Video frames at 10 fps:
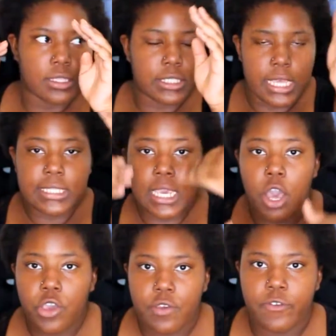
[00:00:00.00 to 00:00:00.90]
they take
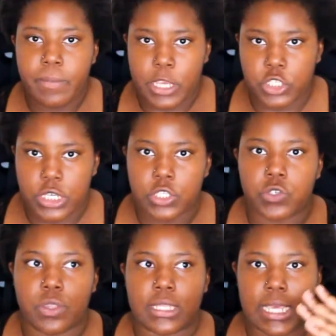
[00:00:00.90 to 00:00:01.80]
all your information,
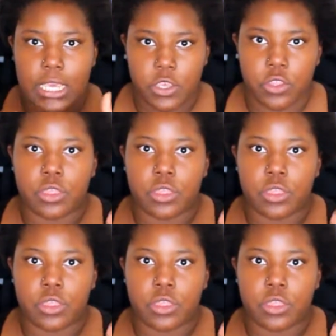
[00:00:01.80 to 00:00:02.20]
so they take,